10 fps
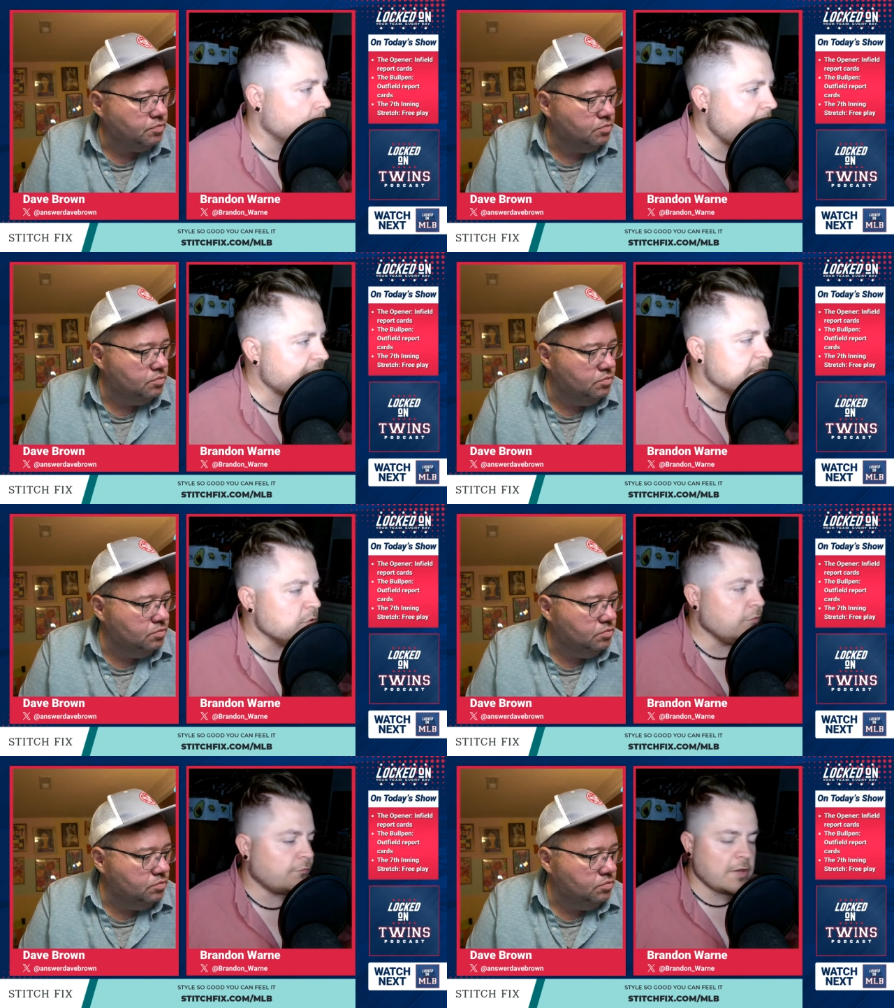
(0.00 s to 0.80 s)
Speaker 1: We have
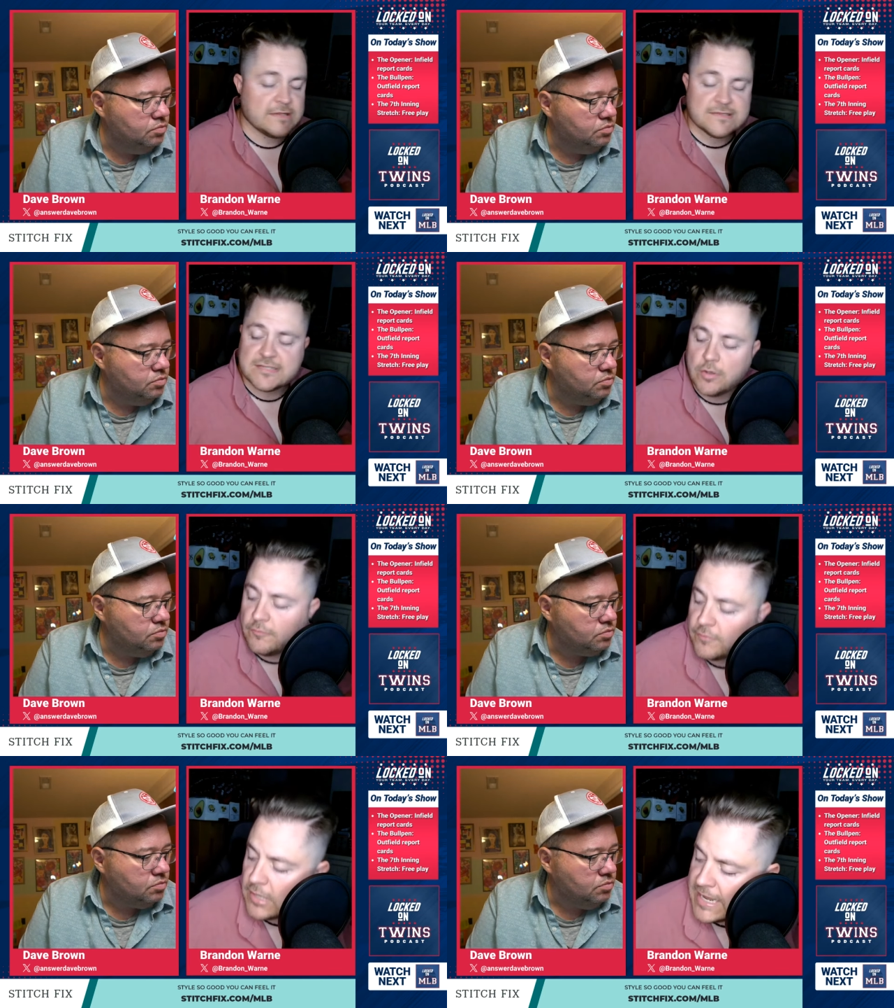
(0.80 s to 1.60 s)
some new friends
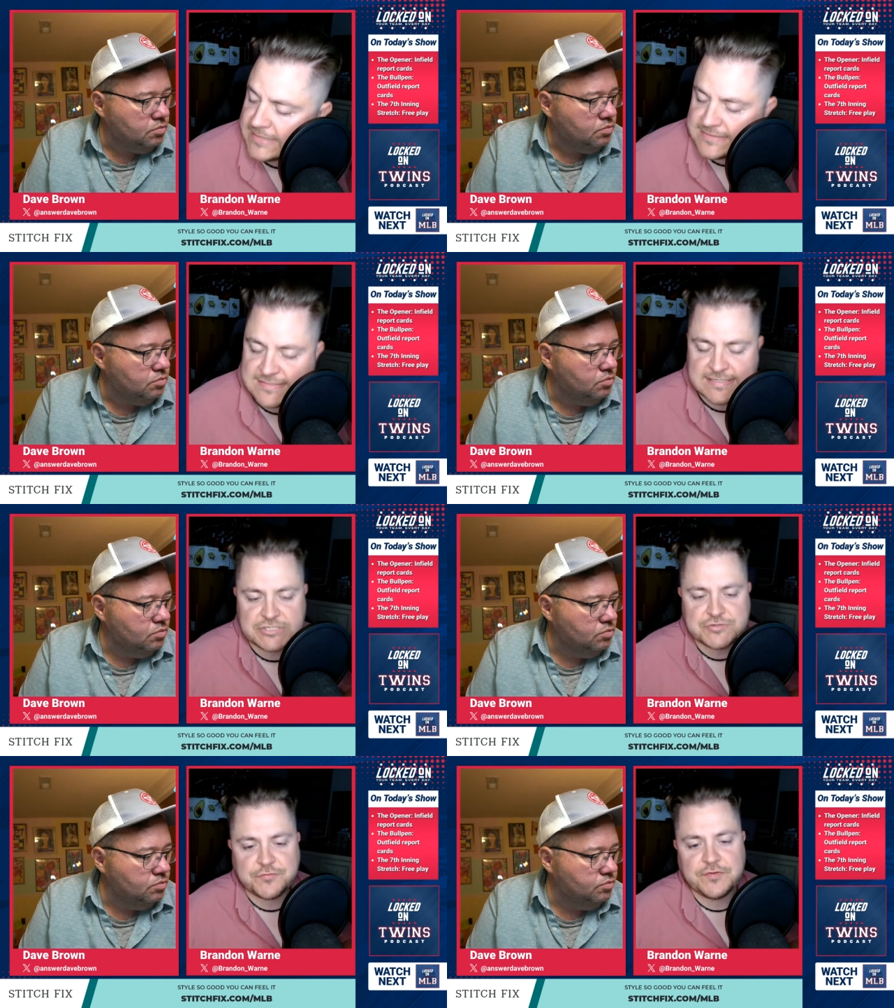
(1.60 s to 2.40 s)
over at
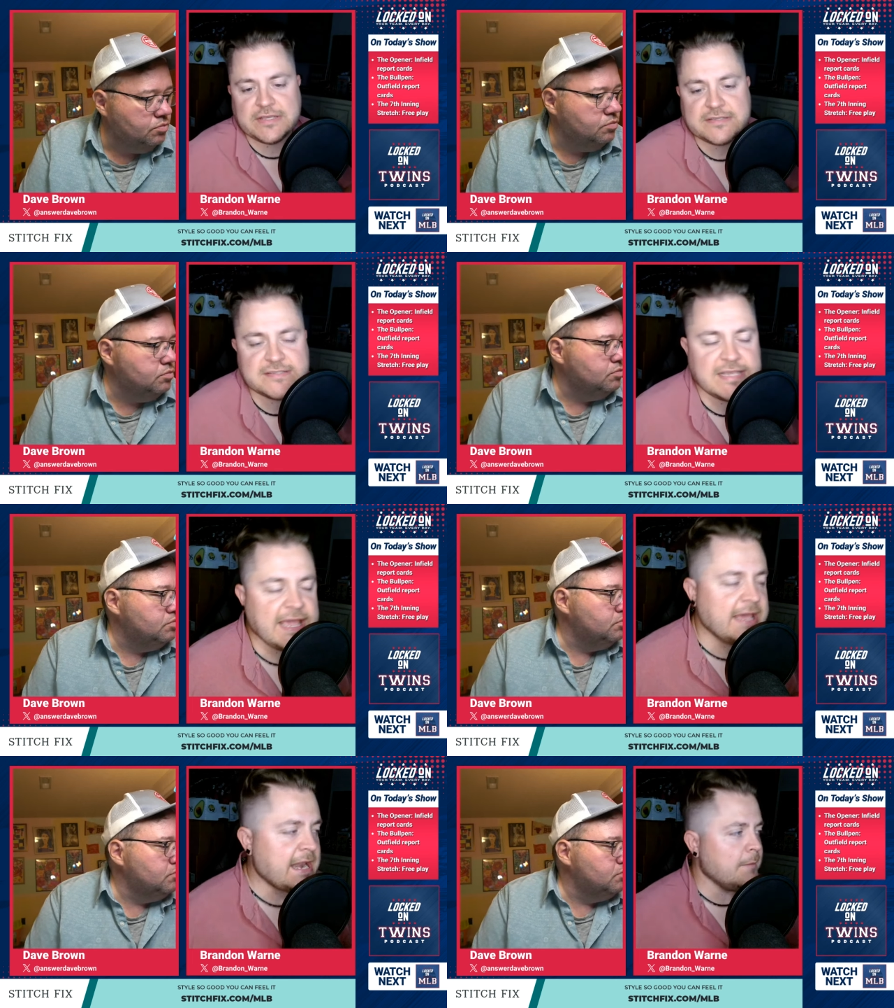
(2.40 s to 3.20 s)
Stitch Fix,
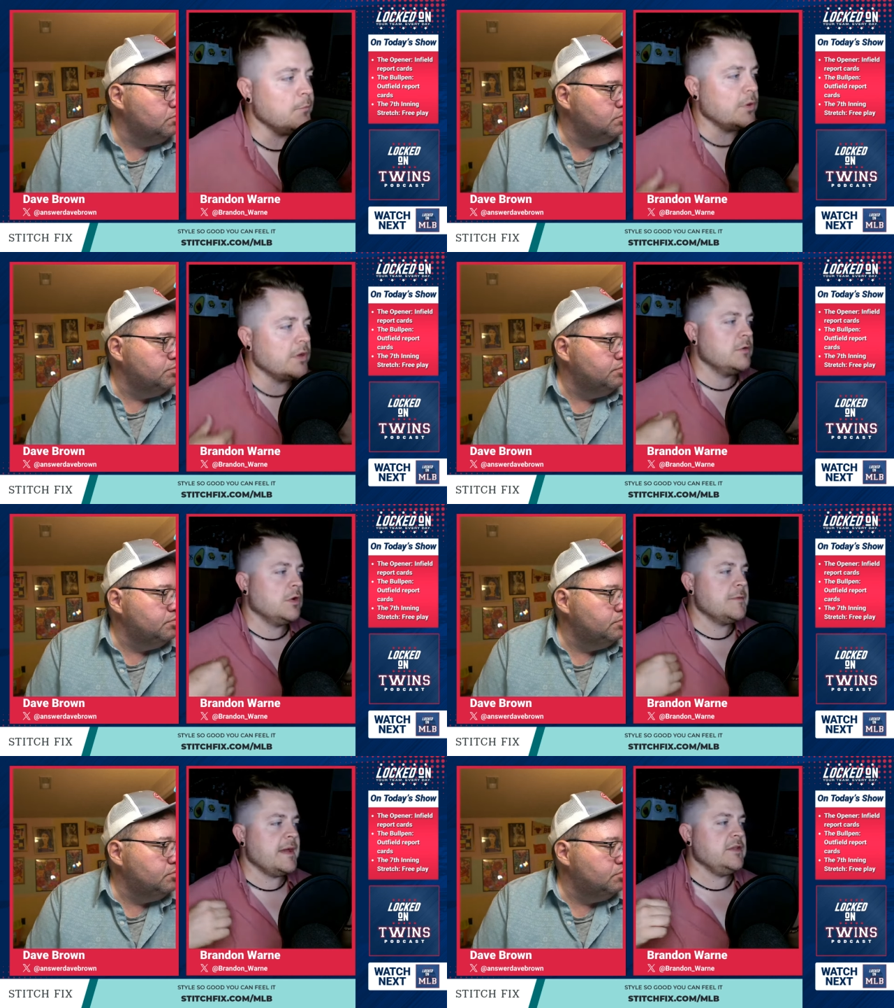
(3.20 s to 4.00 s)
and I'm wearing
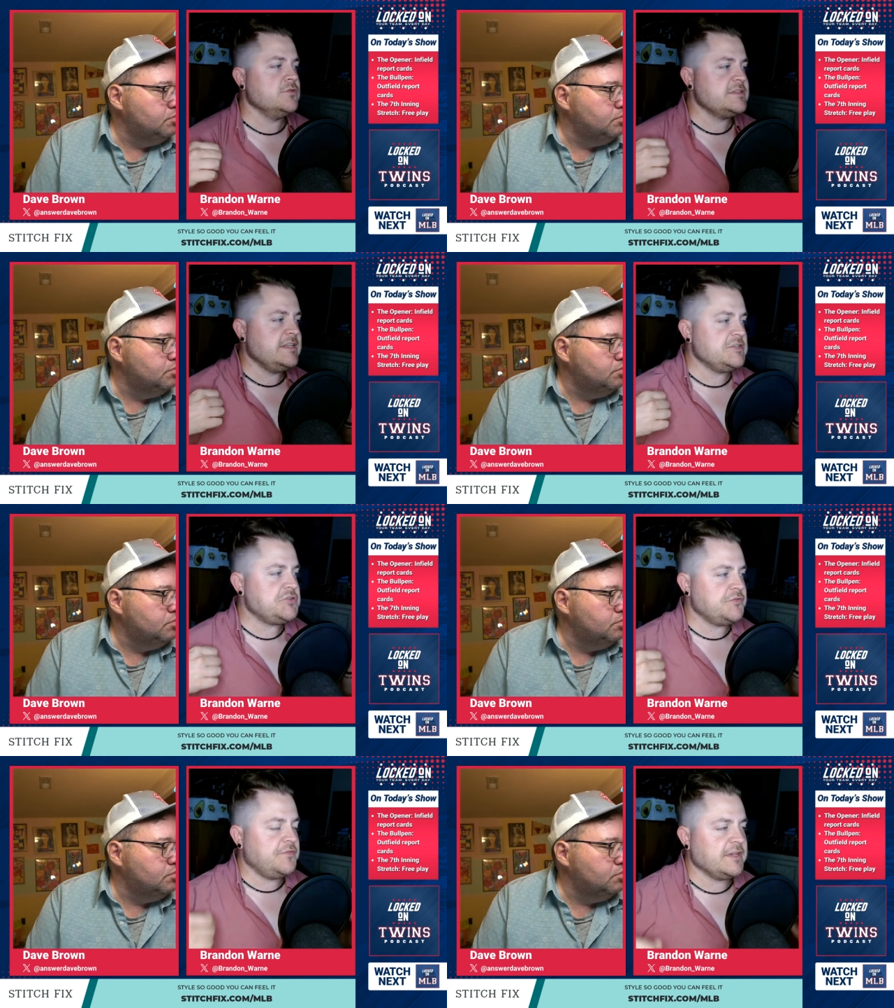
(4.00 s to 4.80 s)
one of my new
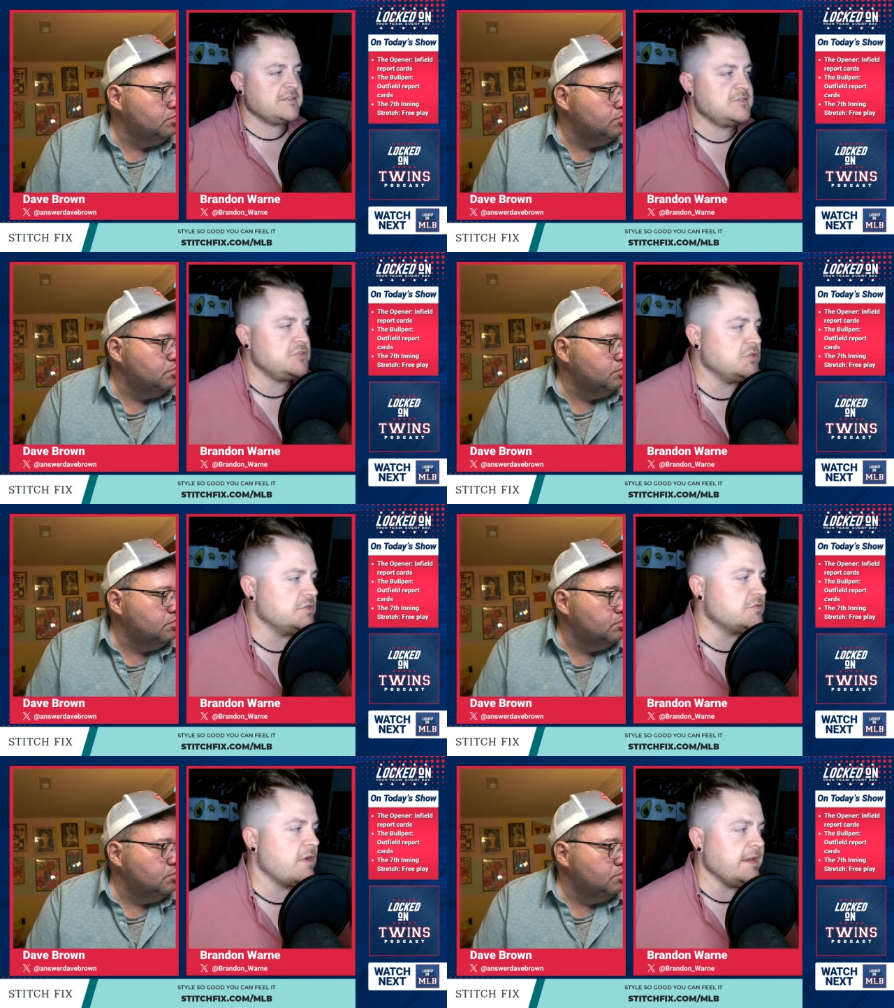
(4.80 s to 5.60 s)
Stitch Fix
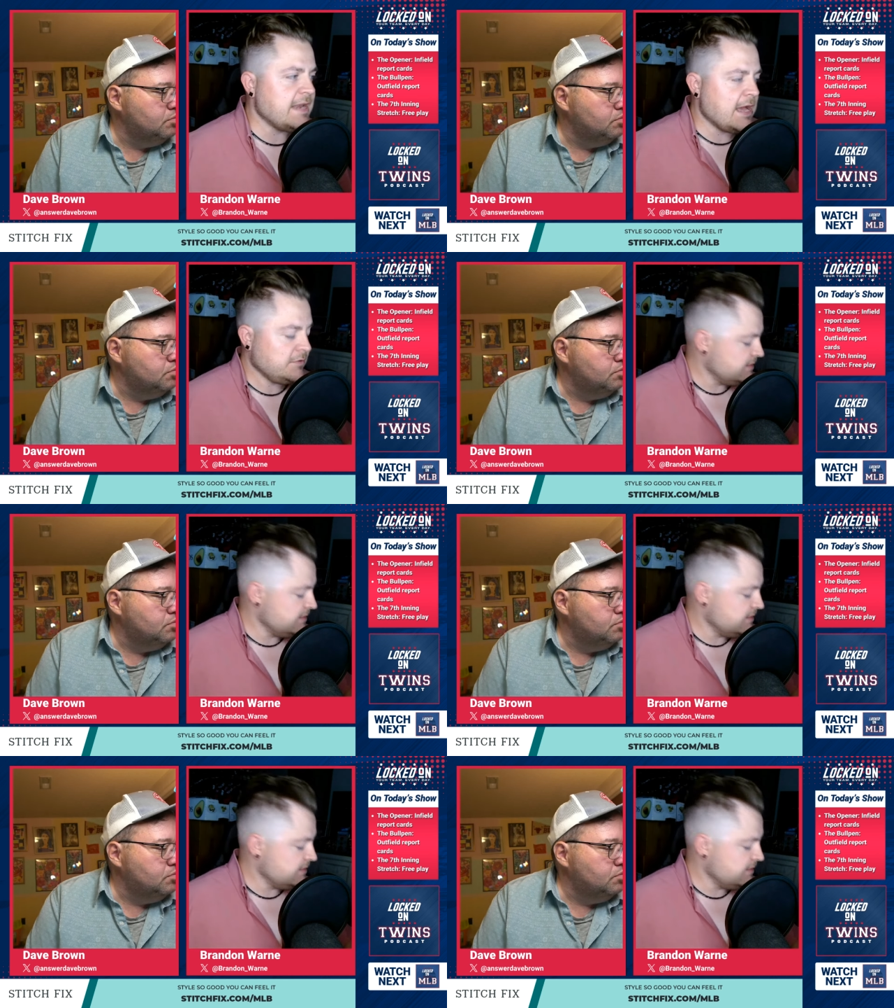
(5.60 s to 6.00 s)
shirts right now.